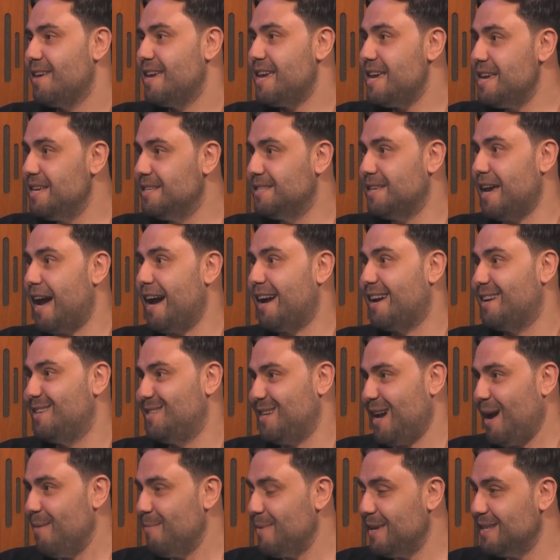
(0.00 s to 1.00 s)
Isak,
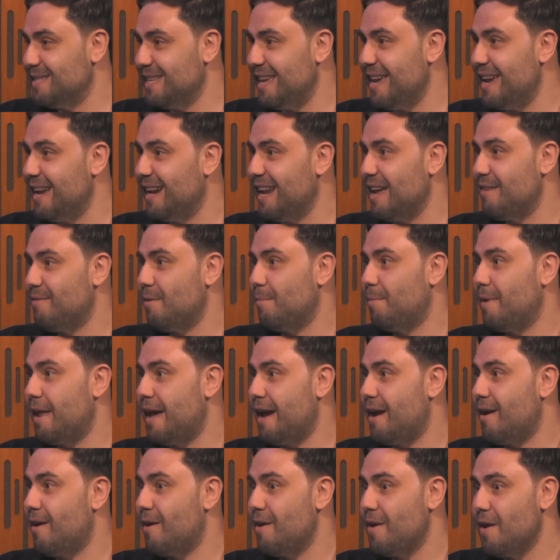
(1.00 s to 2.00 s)
Champions League level
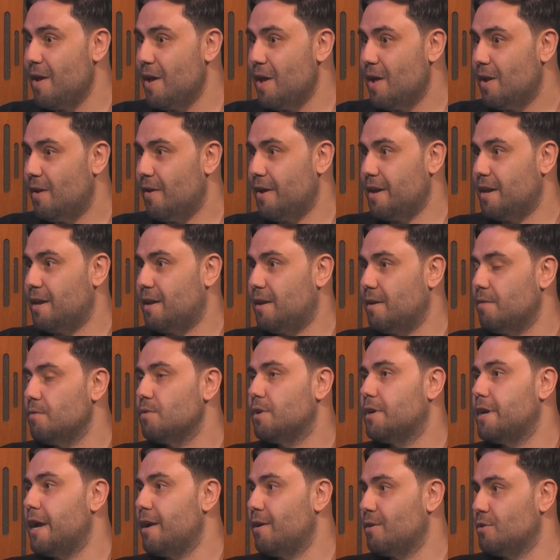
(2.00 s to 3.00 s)
player, like
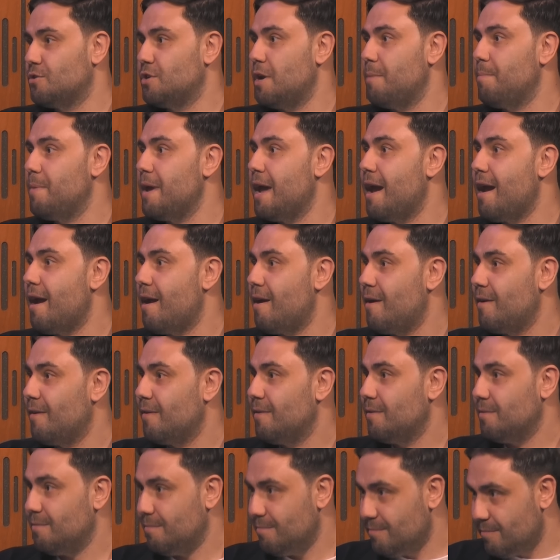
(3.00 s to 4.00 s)
Kieran Trippier,
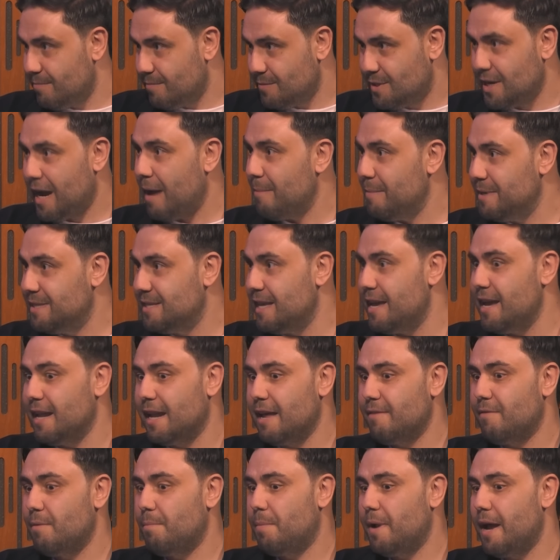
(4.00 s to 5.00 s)
Champions
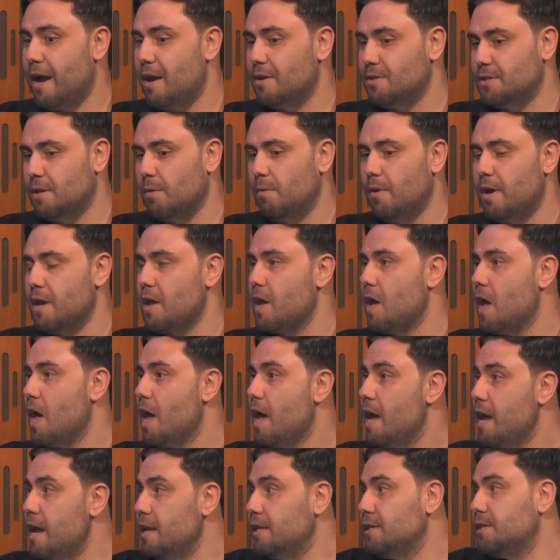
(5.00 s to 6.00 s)
League level player. So like,
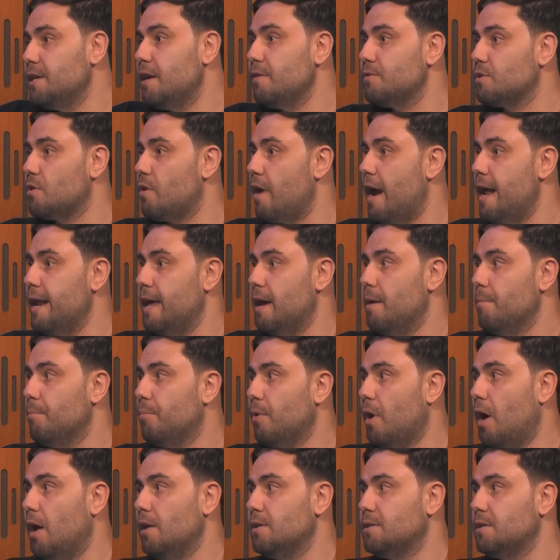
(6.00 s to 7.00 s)
he deserves credit,
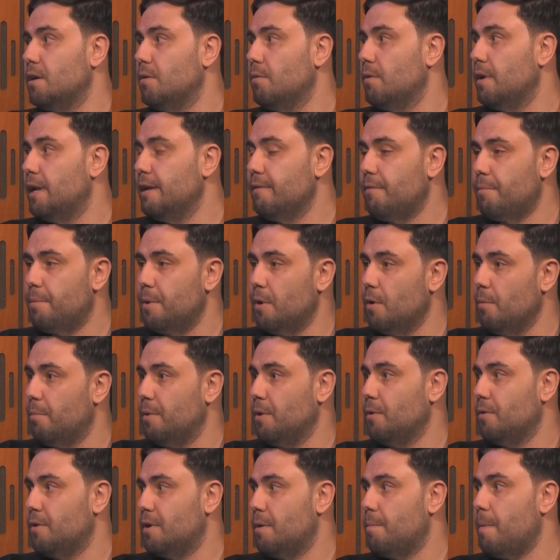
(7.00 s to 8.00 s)
yeah. But also Liverpool
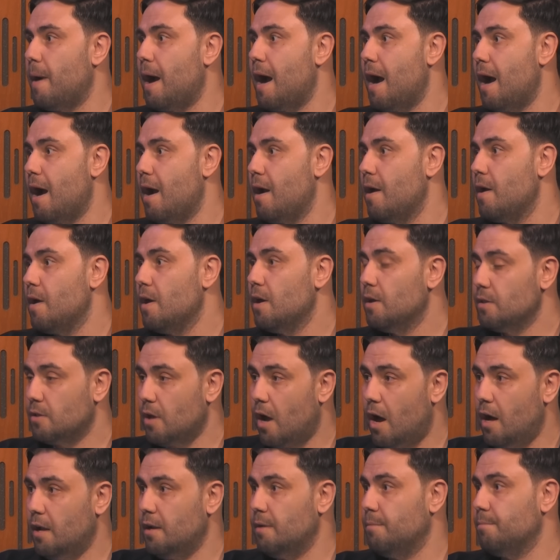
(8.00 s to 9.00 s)
have been under par,
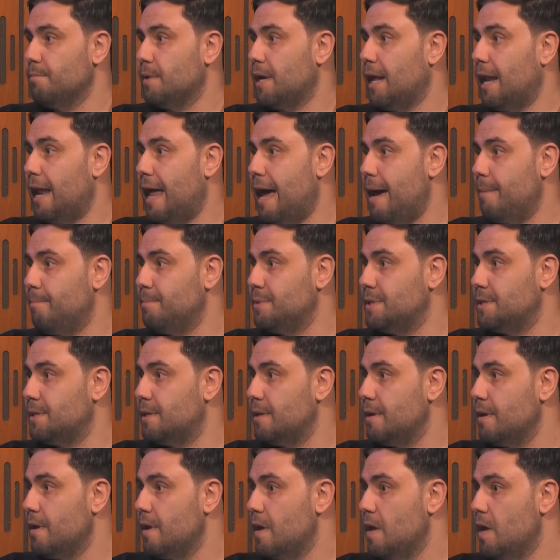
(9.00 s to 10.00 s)
Tottenham
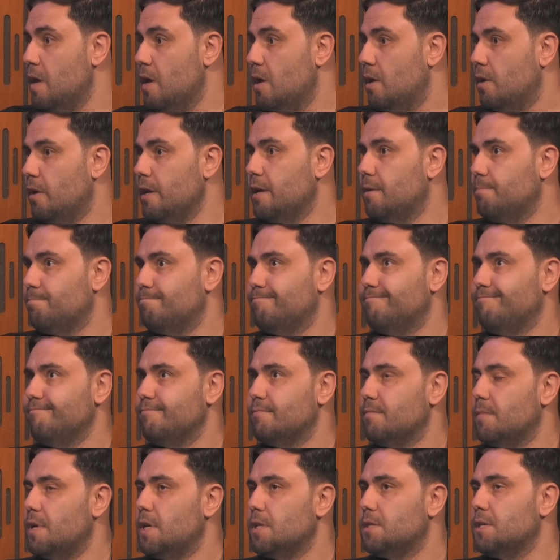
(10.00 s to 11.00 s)
collapsed. Like,
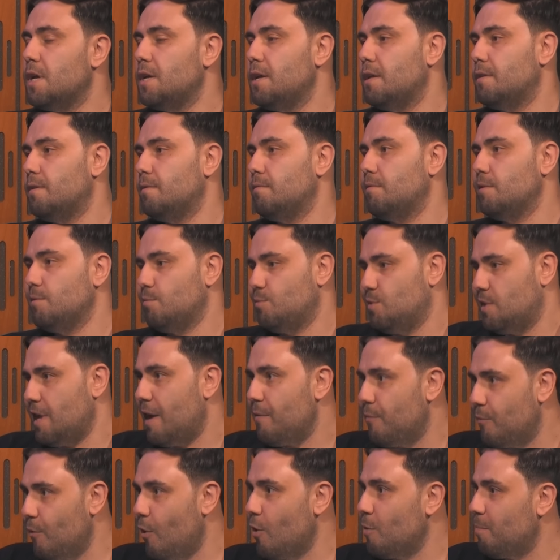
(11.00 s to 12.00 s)
it's not
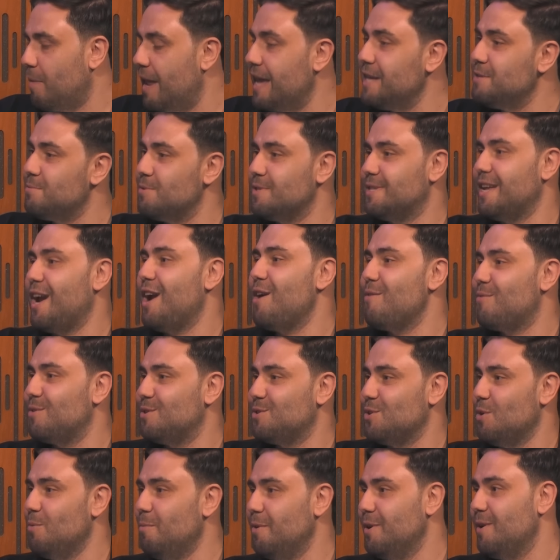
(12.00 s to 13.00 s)
that fourth place was there
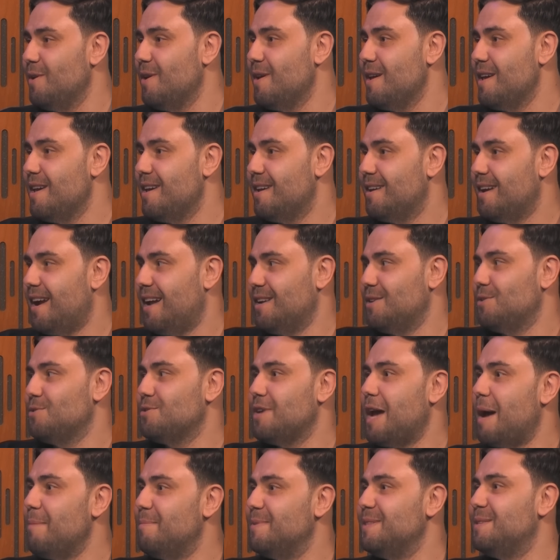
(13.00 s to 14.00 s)
for someone. And it
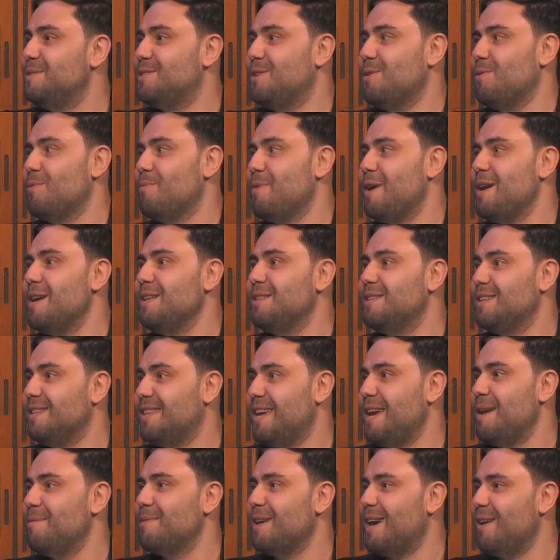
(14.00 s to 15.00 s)
just happened to so be
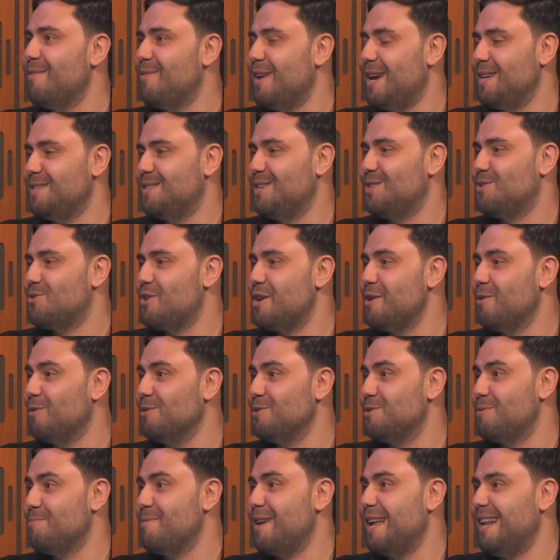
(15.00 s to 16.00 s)
the team that invested three
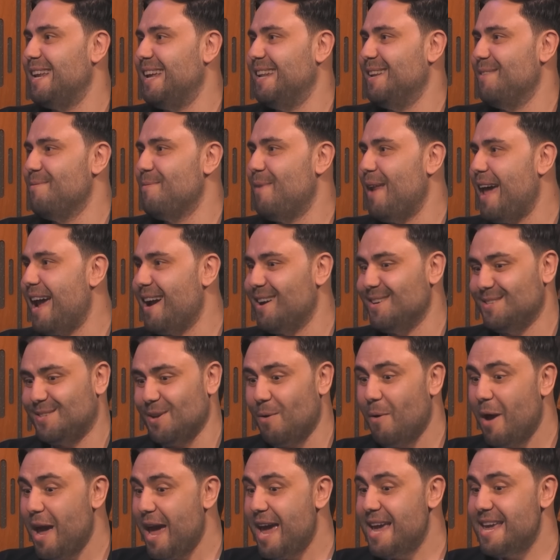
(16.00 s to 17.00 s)
hundred million in players.
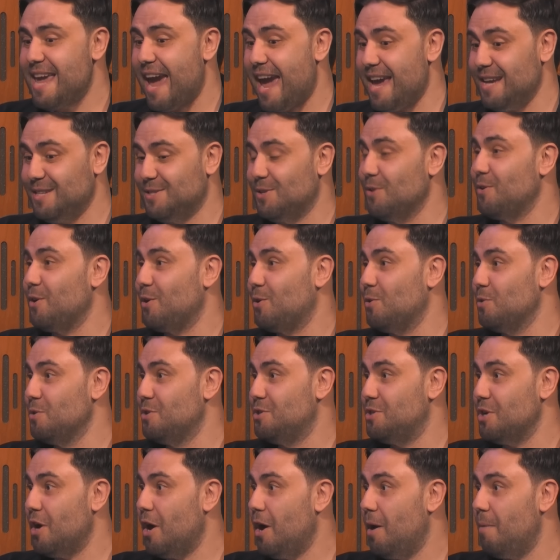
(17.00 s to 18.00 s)
So, yeah, he's done a
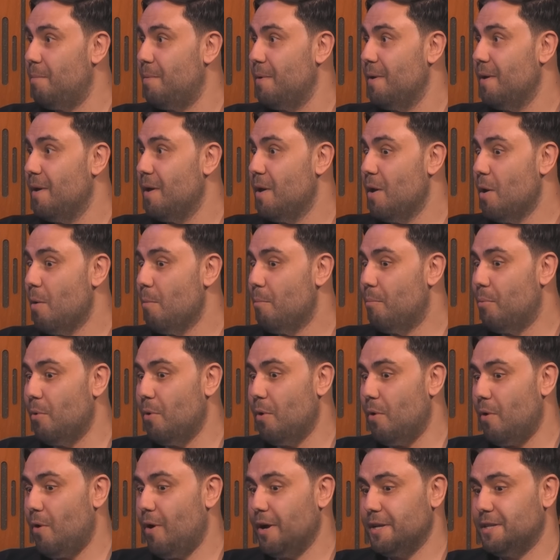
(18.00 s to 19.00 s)
good job. Yeah.
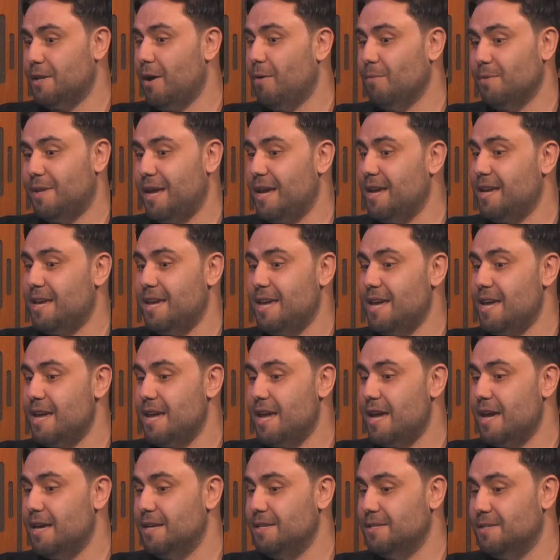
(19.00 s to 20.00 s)
But I don't think
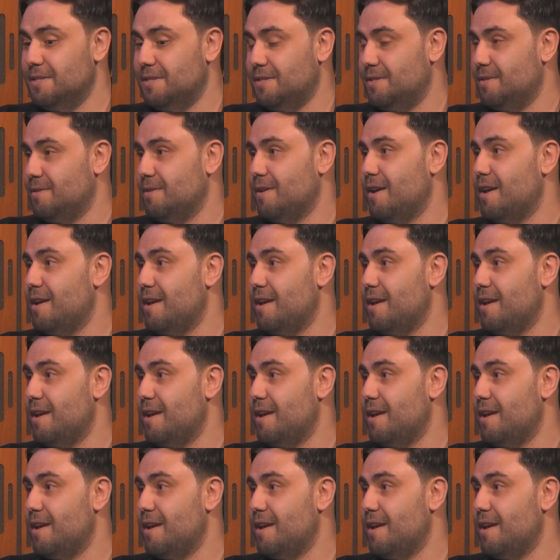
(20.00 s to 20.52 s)
he is...